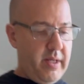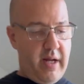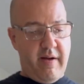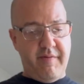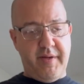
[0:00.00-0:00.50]

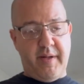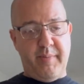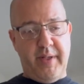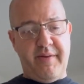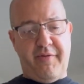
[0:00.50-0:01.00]
of the
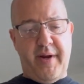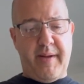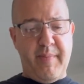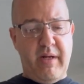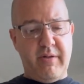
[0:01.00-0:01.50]
complete
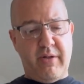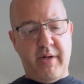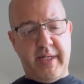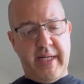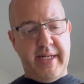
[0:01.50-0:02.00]
Frank Miller
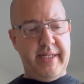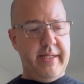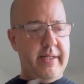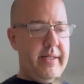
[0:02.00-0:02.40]
Dark Knight,